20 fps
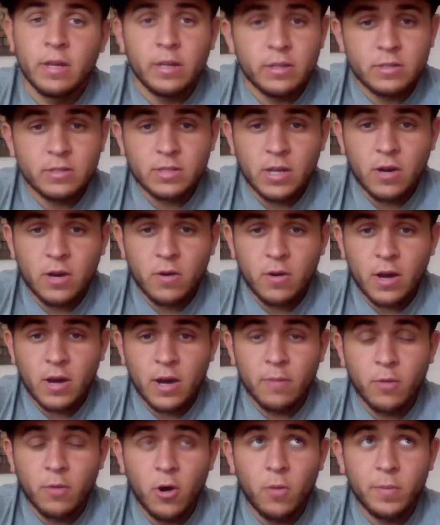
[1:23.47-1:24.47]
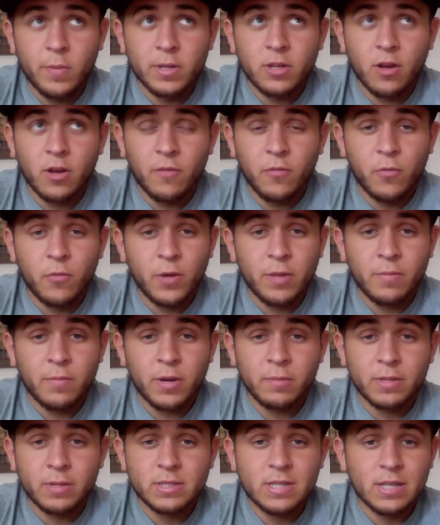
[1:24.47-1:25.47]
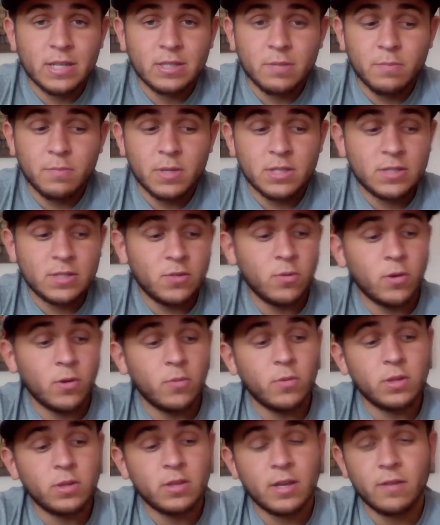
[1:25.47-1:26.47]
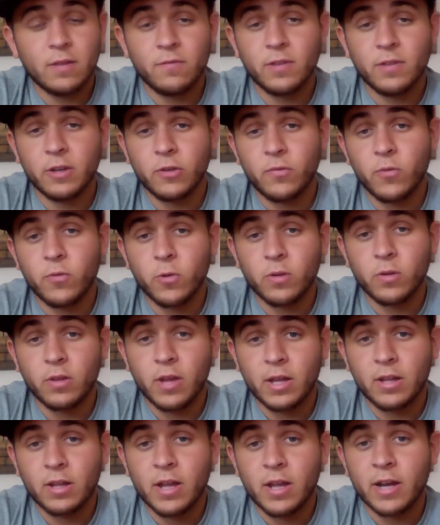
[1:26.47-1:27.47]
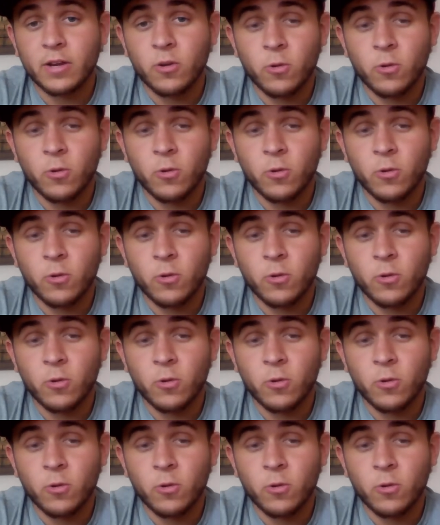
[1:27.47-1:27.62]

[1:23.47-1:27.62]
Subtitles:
So I'm hoping Dolph will win, but I'm going to take The Miz to win with that figure four leg lock